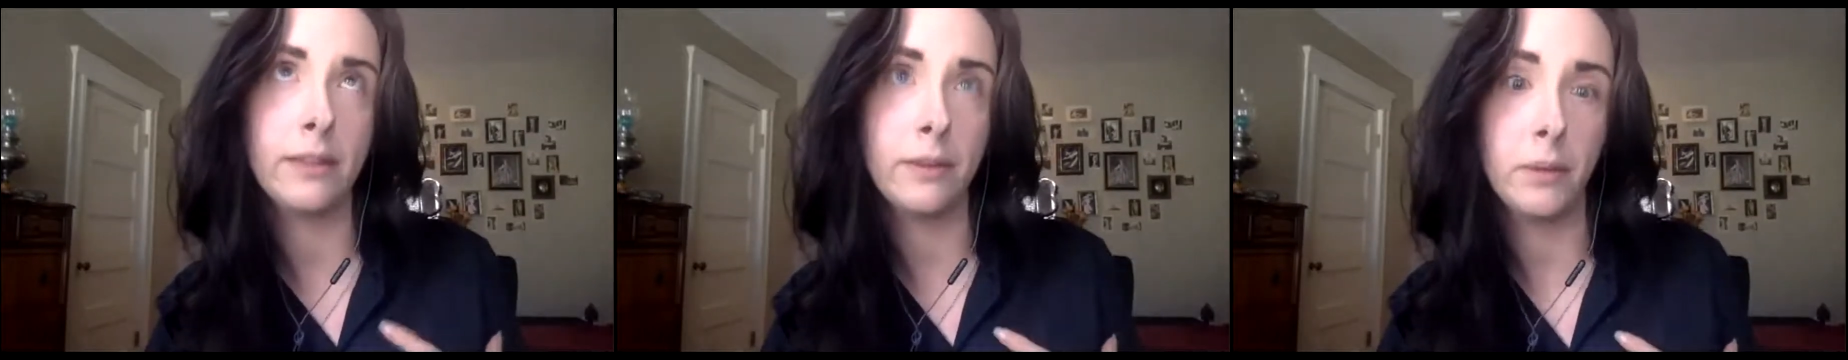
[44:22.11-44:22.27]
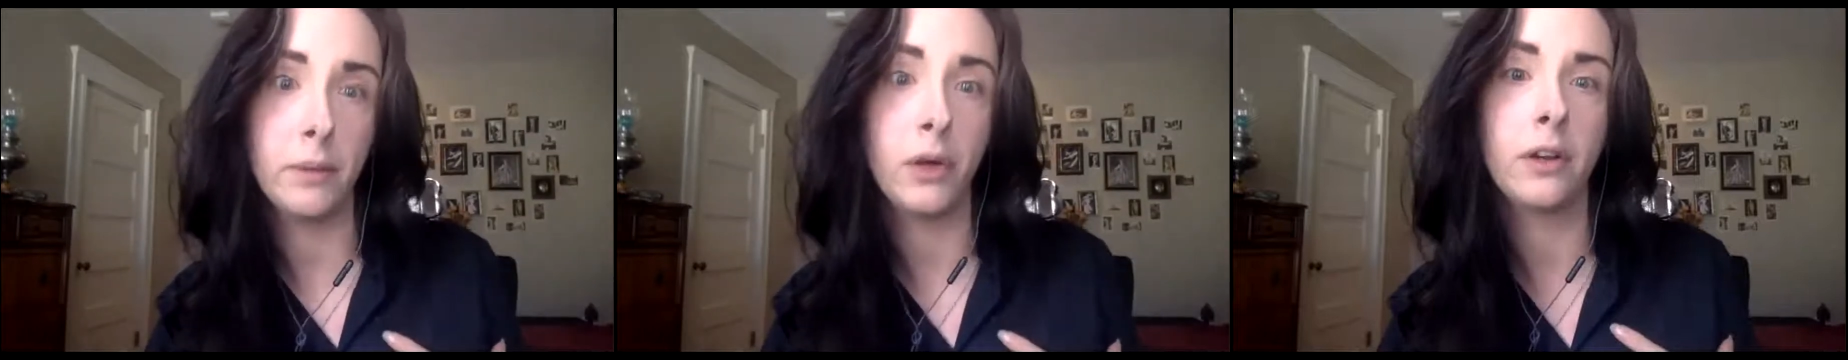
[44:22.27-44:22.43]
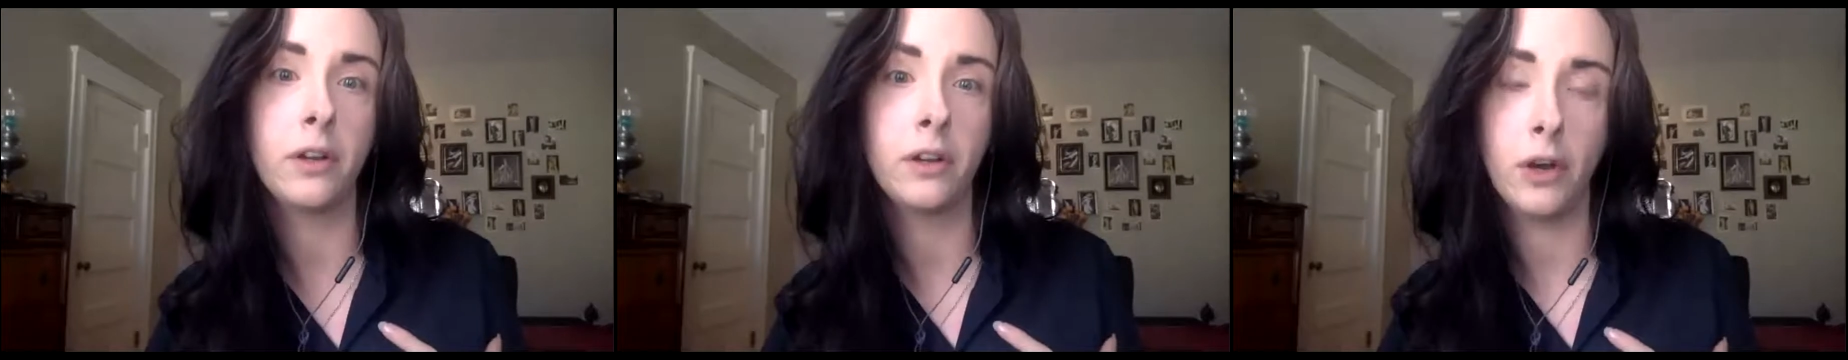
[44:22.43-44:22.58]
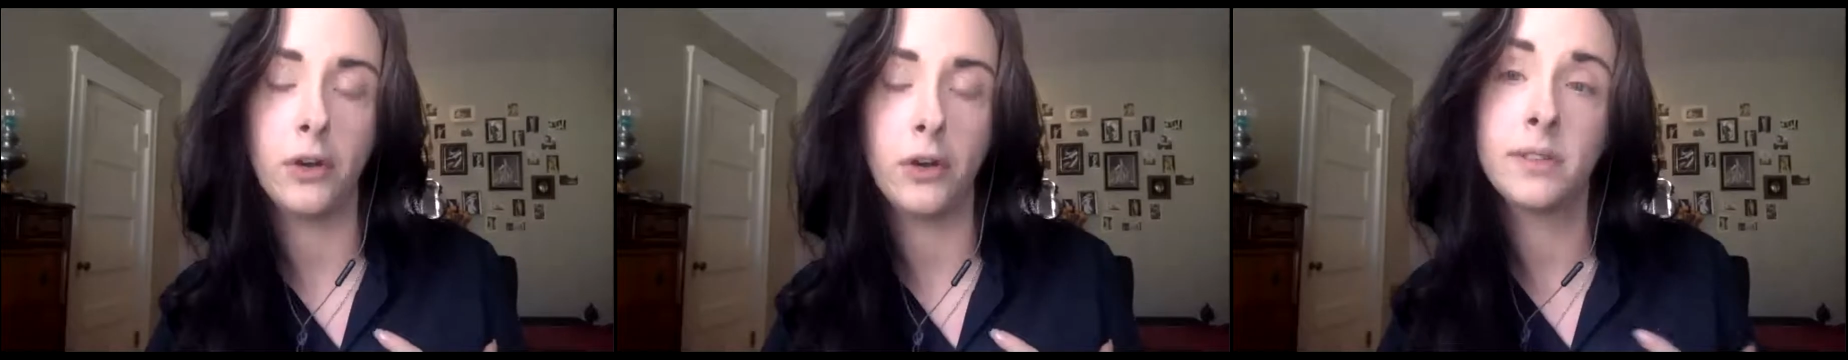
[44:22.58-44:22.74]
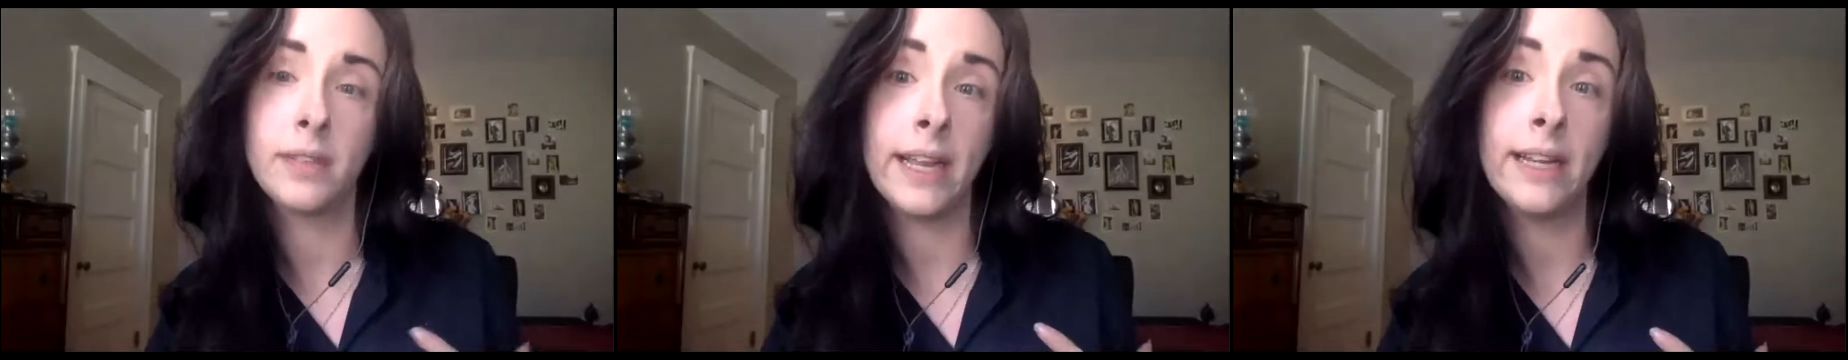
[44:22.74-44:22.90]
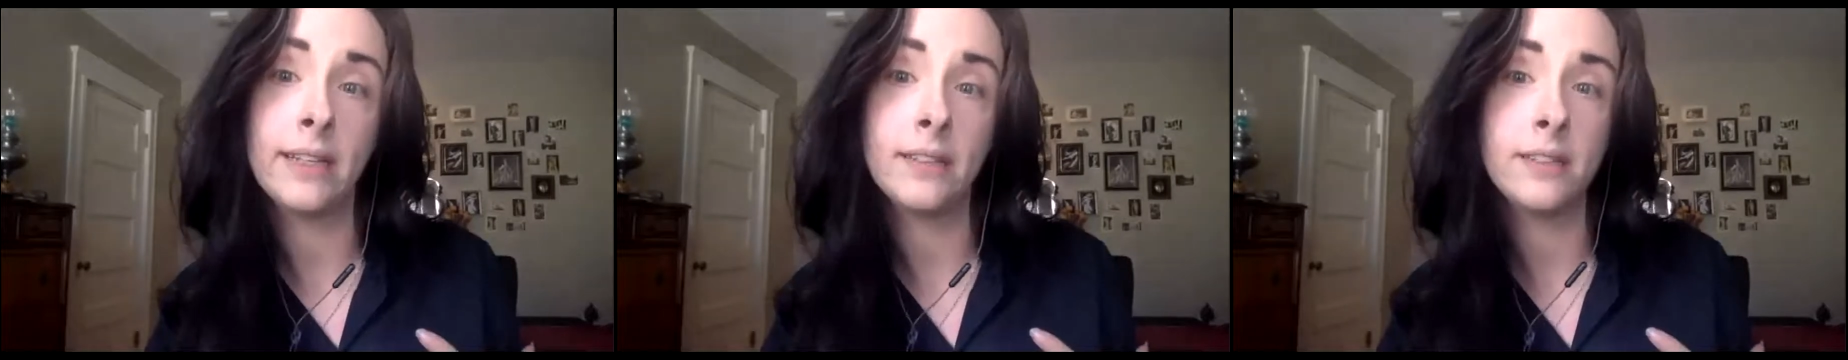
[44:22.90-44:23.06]
book
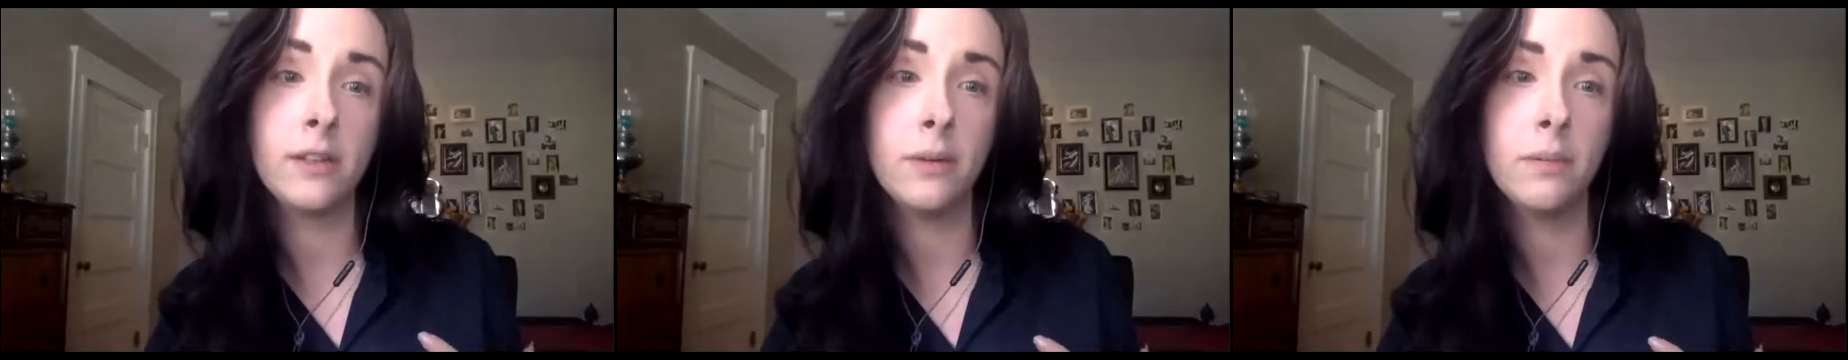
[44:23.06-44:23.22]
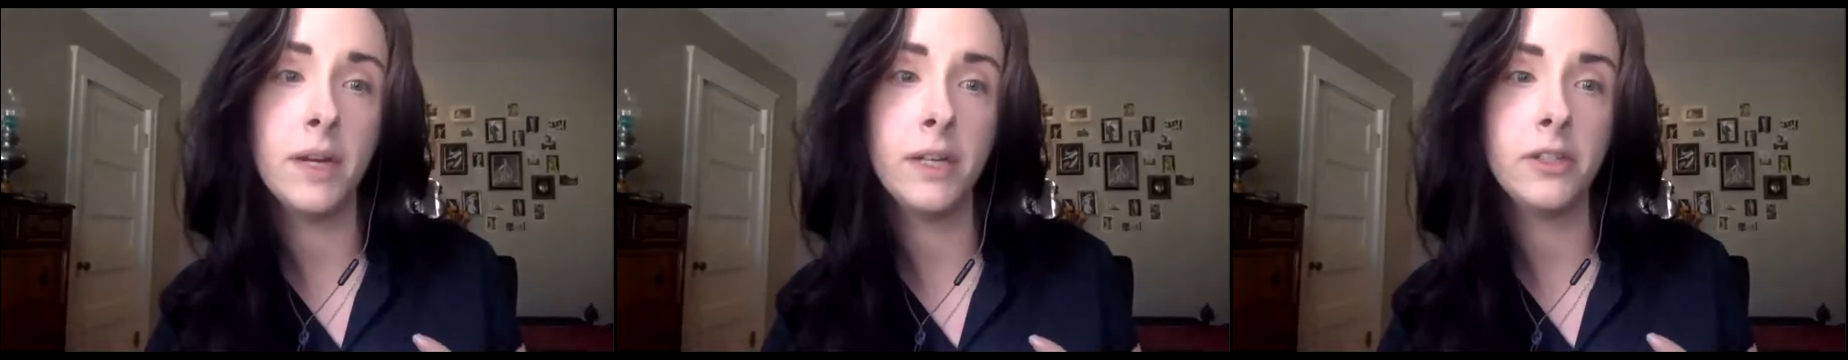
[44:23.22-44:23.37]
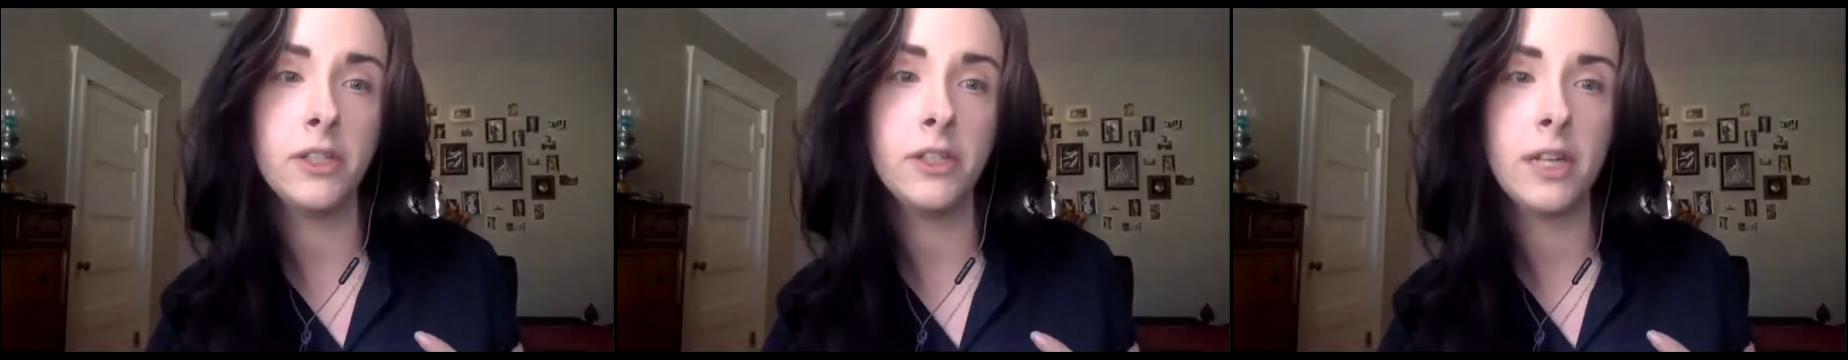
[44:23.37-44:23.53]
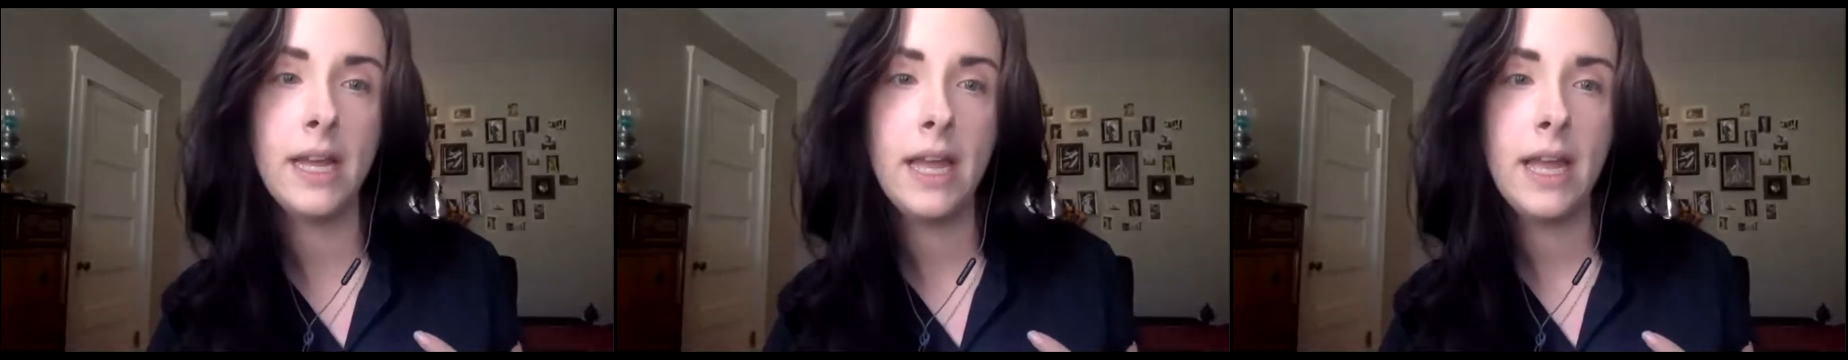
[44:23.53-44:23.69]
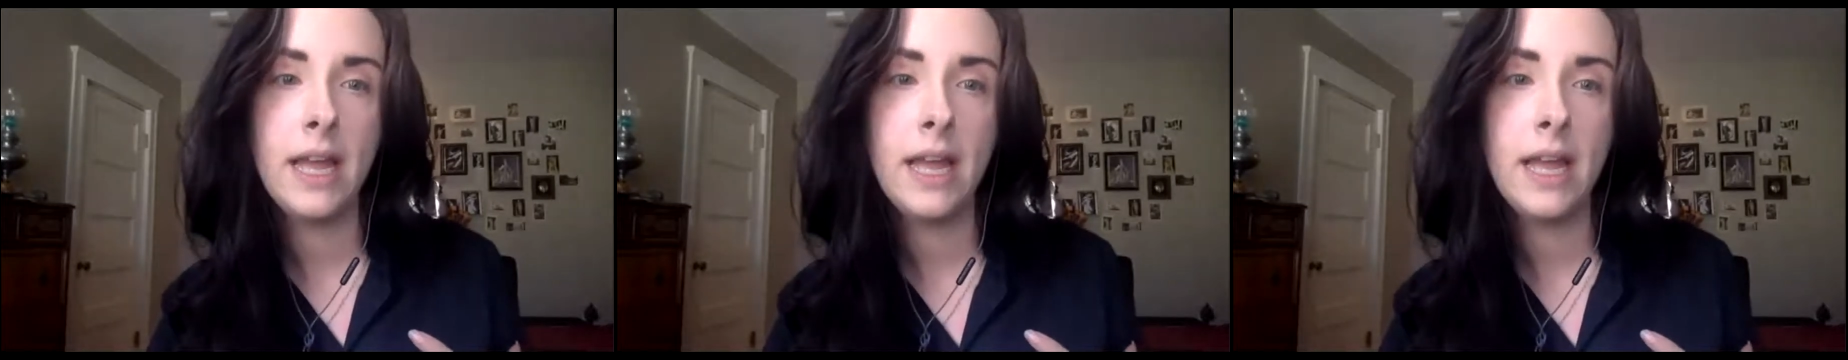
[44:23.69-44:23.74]
Ghostland so much